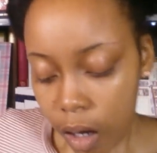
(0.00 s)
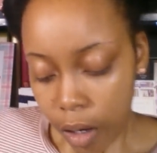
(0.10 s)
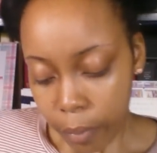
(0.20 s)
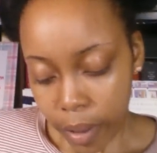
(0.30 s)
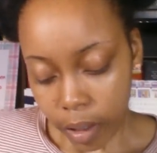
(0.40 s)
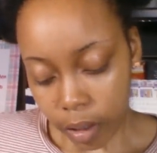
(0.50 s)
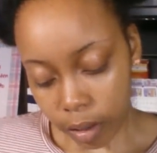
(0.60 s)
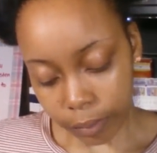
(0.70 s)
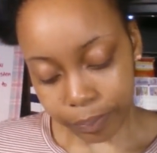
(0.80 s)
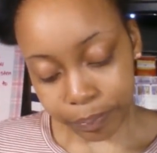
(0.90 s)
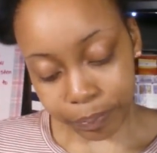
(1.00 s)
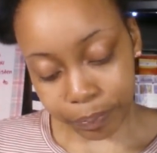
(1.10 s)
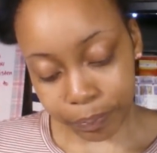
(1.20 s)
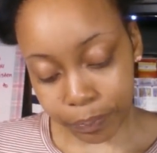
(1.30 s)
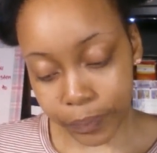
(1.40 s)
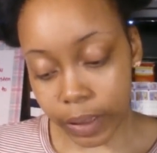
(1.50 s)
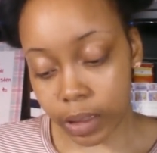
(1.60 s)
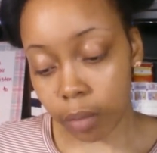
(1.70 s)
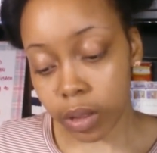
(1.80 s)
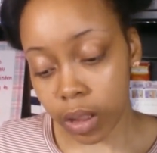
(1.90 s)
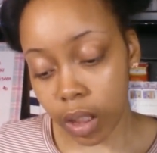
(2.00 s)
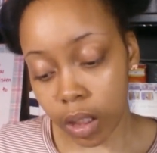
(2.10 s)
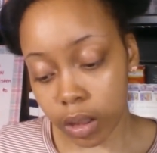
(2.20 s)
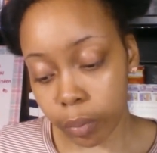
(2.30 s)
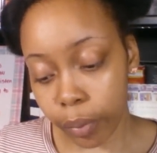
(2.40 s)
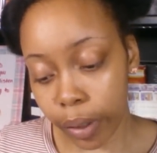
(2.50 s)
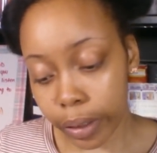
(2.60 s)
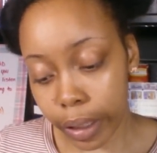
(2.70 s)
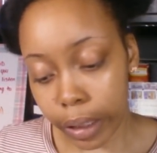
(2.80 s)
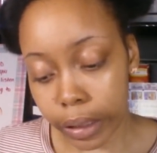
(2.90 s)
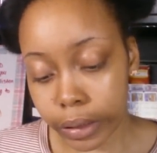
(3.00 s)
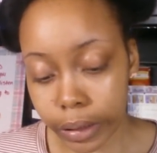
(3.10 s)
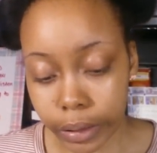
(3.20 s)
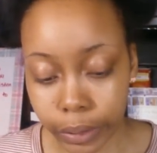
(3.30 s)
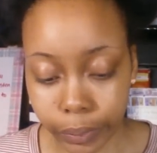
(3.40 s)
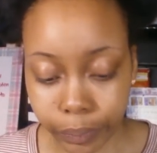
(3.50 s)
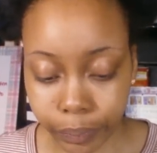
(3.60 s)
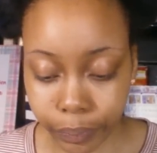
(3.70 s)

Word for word: um so i'm just going to get to the part that i need to get to